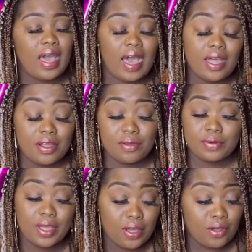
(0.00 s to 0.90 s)
I
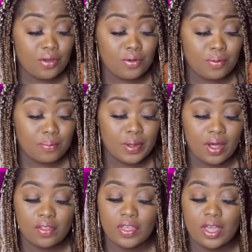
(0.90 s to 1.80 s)
don't know,
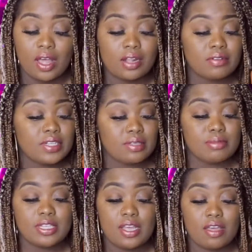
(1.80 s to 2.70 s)
but the colorism
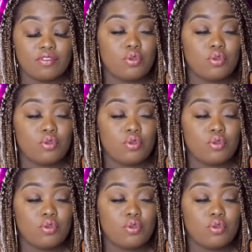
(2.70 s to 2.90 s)
stuff,